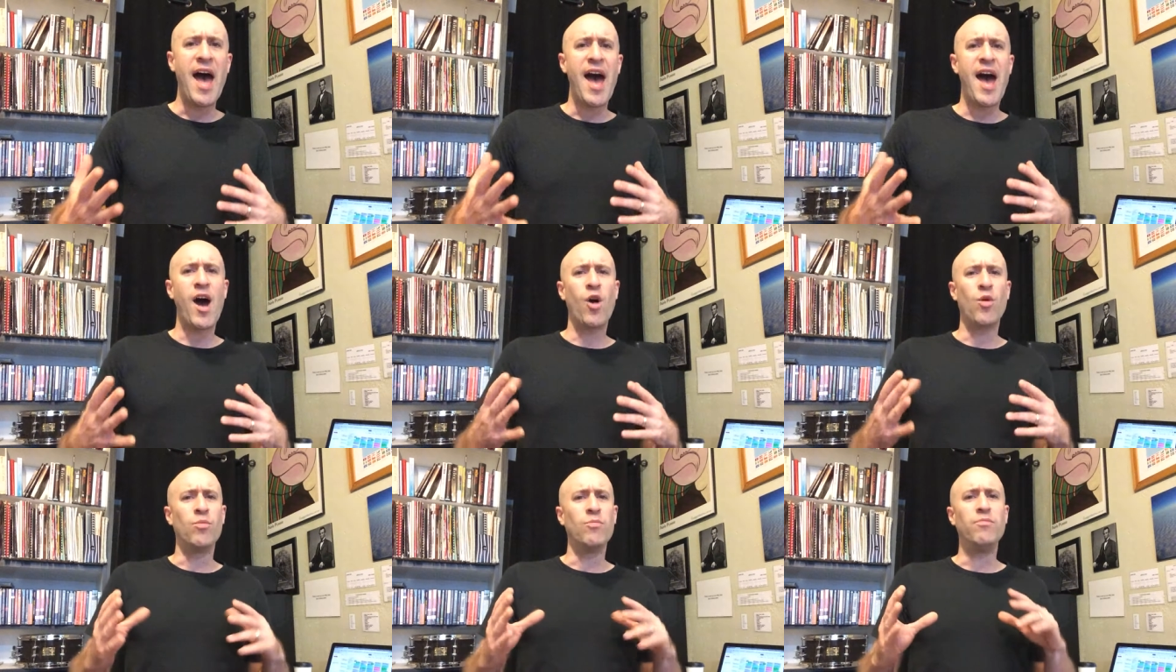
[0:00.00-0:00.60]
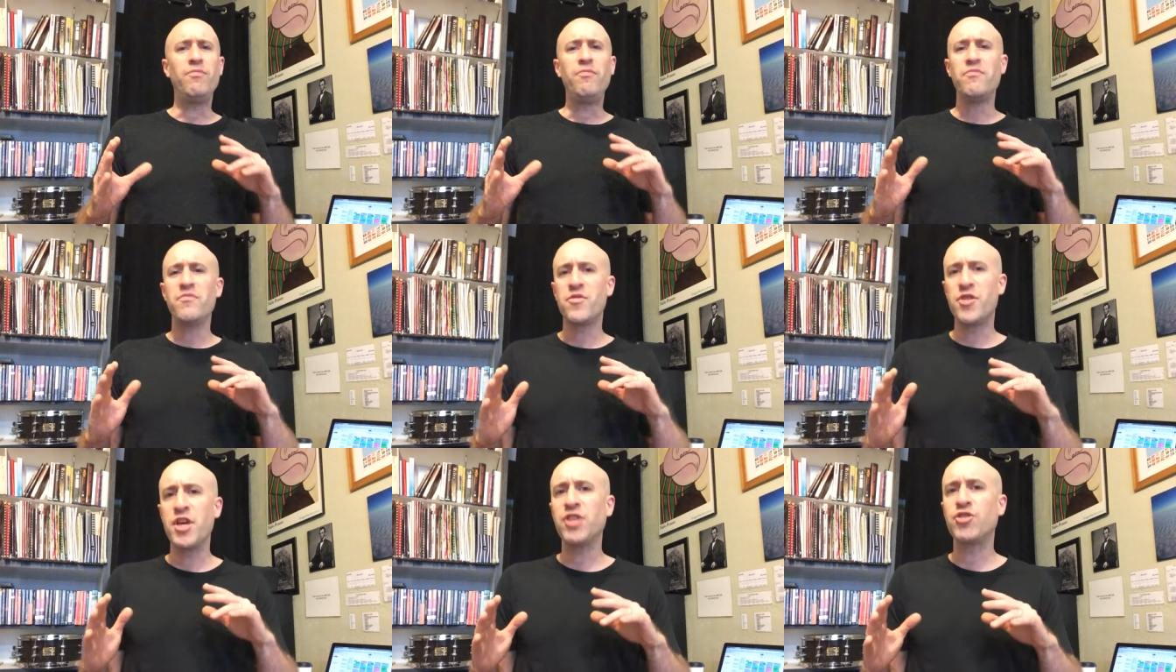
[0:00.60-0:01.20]
how
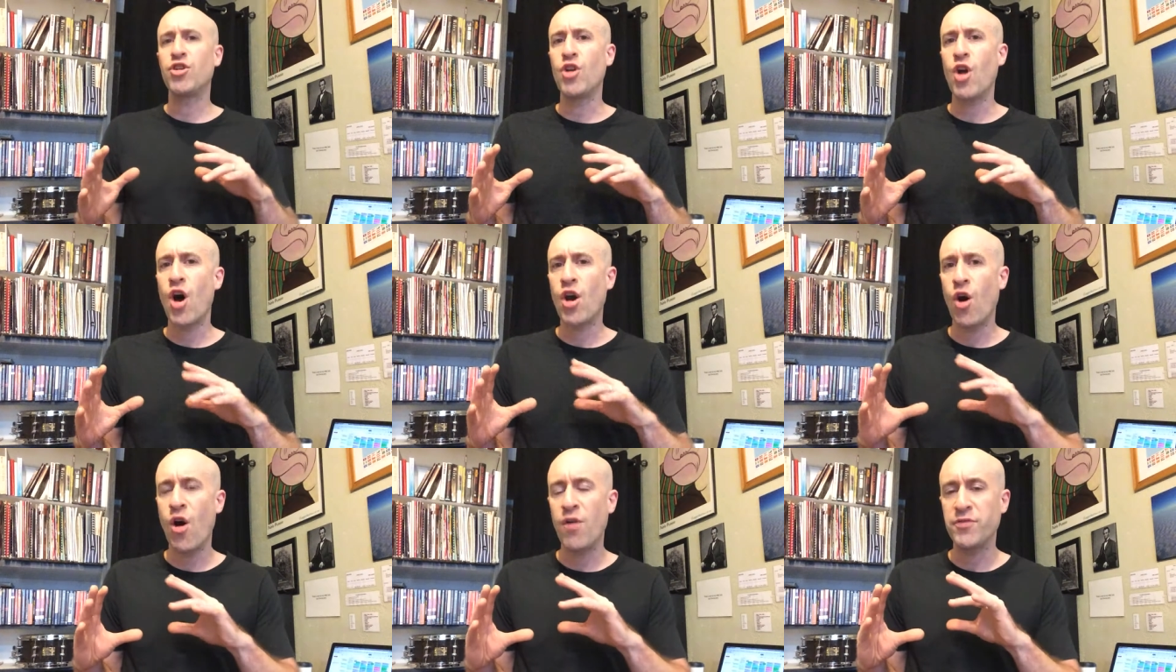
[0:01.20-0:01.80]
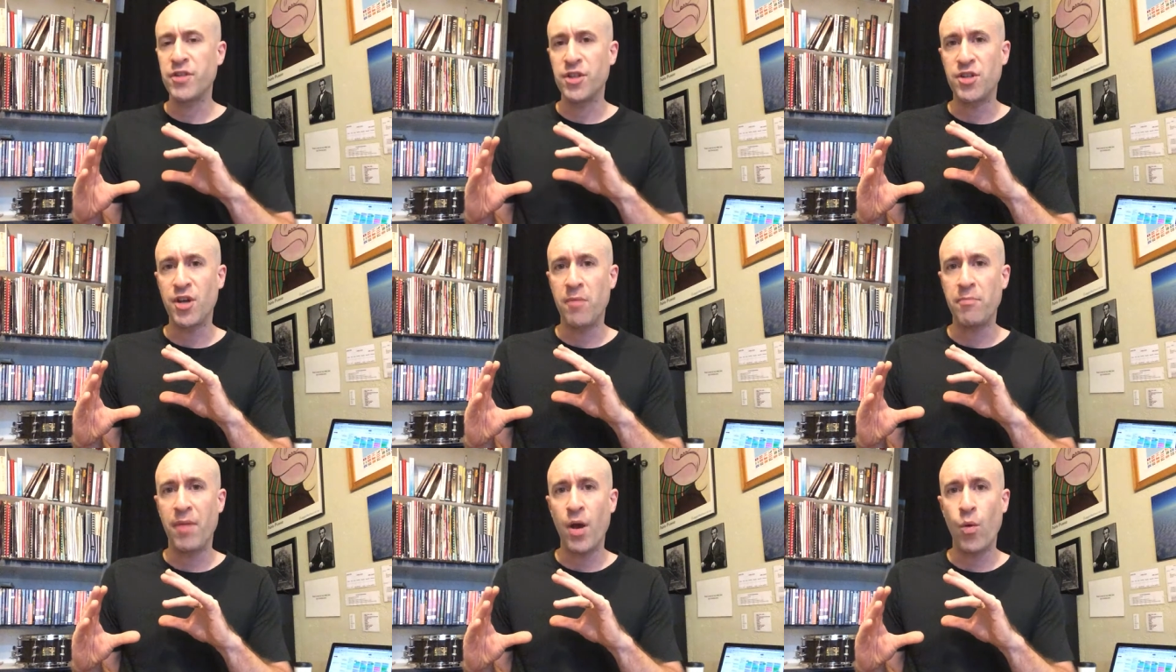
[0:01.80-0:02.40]
things are not often
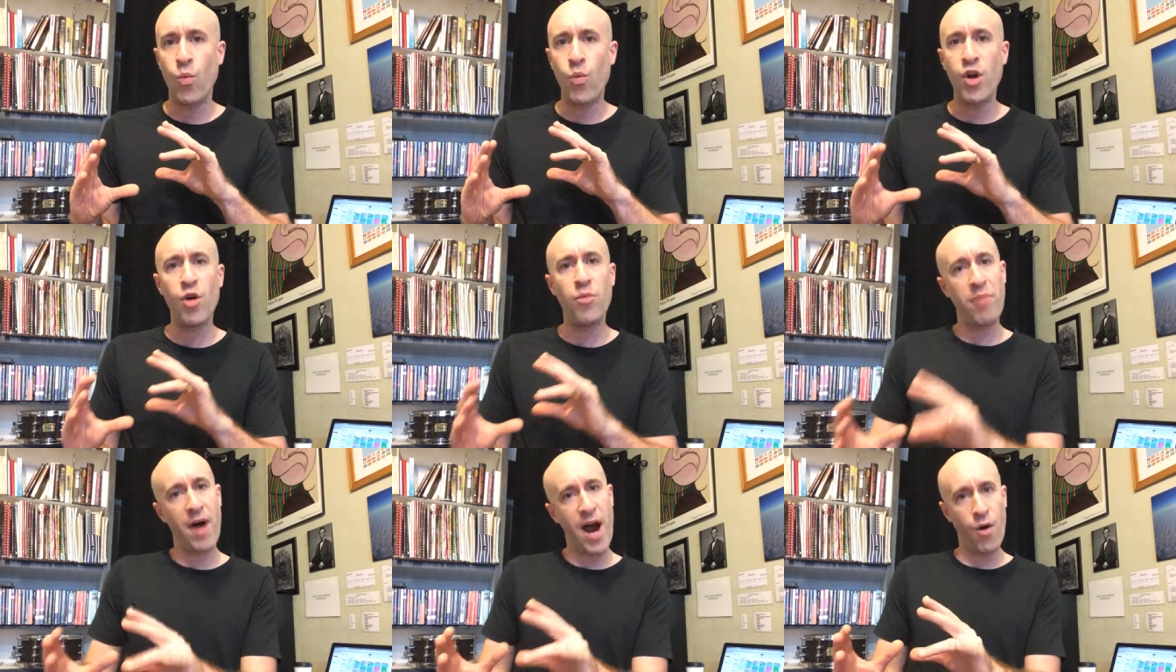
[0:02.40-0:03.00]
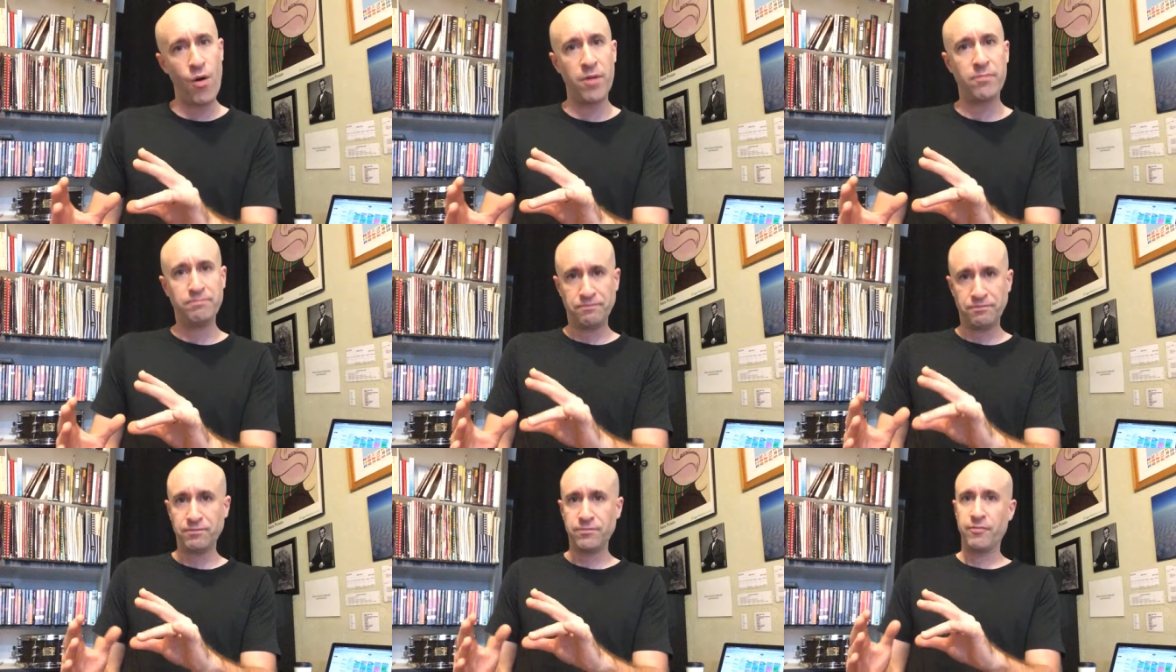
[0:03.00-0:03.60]
done by willpower
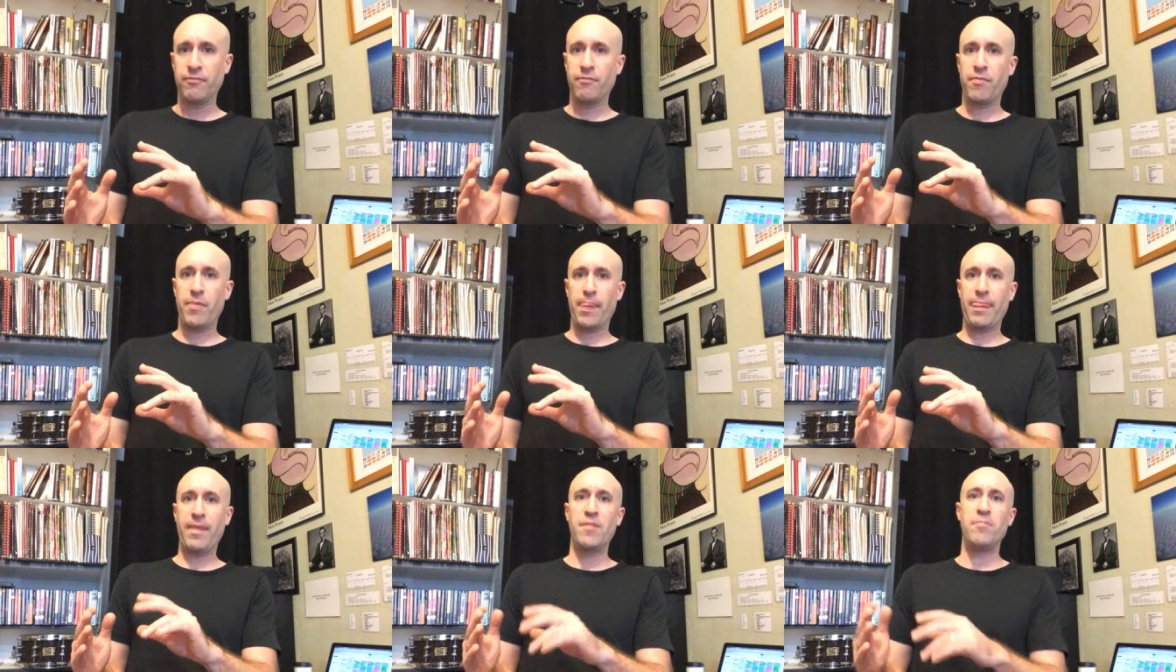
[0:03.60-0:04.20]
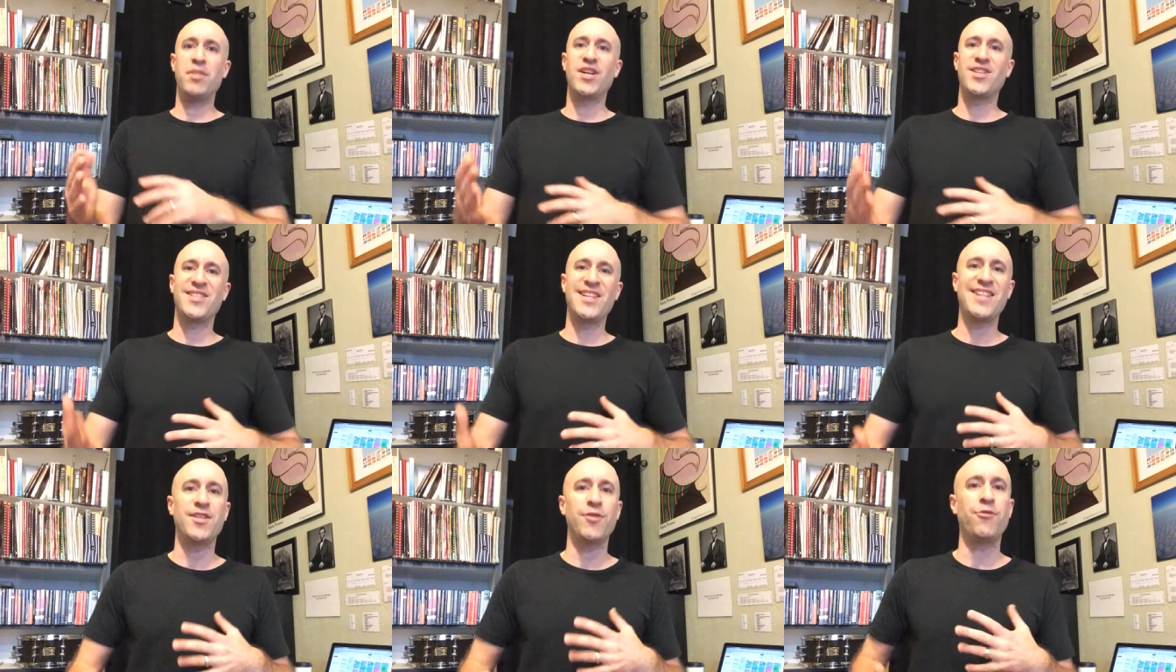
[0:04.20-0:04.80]
because
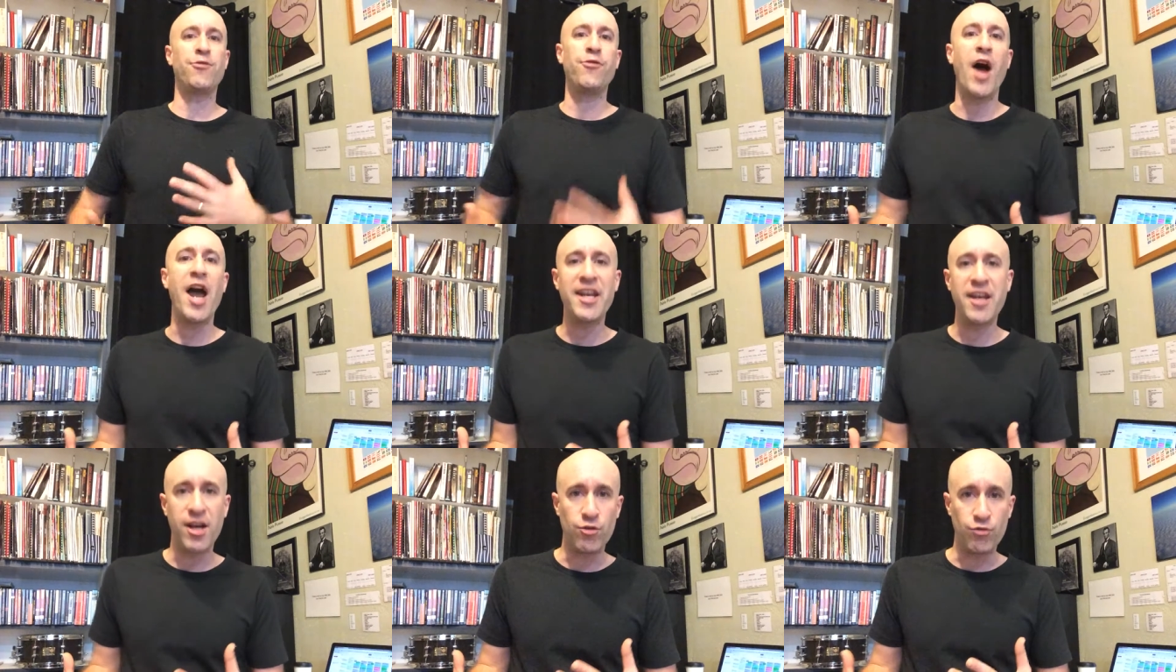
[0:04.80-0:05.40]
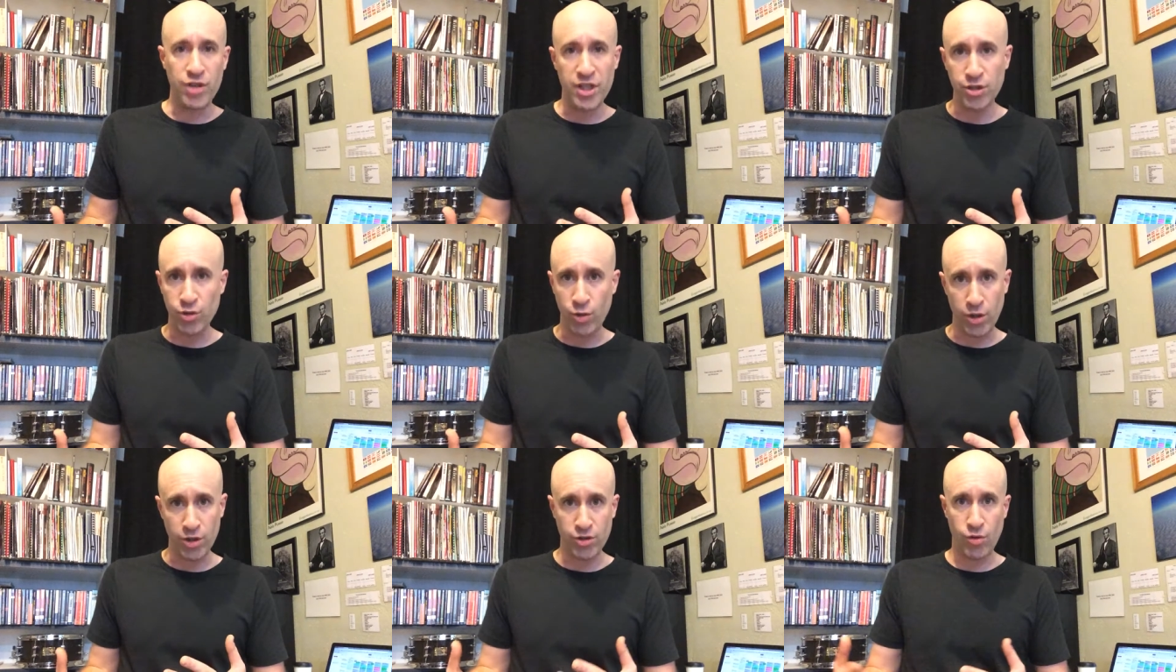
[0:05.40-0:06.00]
that's a finite resource.